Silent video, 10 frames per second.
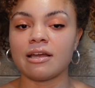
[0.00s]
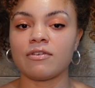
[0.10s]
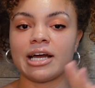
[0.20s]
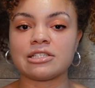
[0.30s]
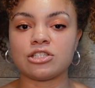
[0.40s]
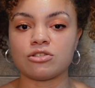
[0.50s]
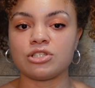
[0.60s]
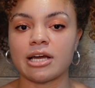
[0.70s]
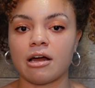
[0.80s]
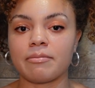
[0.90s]
If you guys do
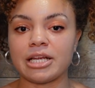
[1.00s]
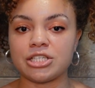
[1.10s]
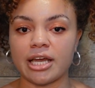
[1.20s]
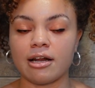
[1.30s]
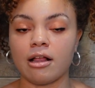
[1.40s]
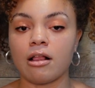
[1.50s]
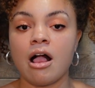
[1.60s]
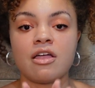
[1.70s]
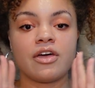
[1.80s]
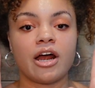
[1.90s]
check out my channel,
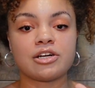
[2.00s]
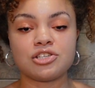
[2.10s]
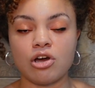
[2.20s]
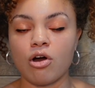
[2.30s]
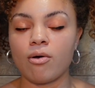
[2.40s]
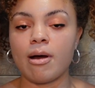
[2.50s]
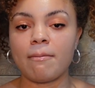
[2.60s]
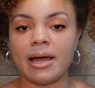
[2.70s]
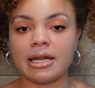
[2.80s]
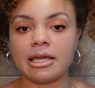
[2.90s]
there are so
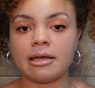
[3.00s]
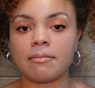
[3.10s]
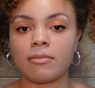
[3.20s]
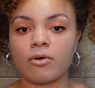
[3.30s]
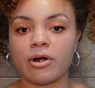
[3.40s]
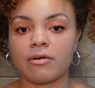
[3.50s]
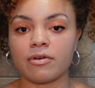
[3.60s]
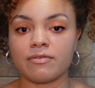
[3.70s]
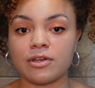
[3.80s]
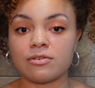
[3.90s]
many more
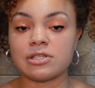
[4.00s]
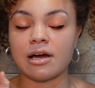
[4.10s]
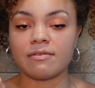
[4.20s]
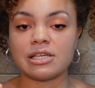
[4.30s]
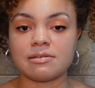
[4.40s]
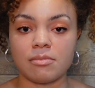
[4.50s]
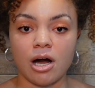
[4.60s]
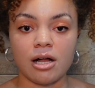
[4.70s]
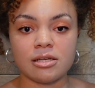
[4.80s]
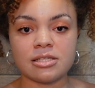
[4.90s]
reviews of these
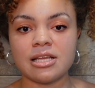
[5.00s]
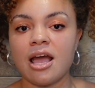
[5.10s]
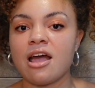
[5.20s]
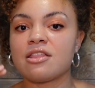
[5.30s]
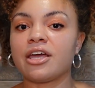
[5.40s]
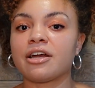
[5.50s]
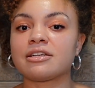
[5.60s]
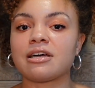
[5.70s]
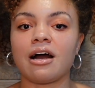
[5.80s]
malls. There's,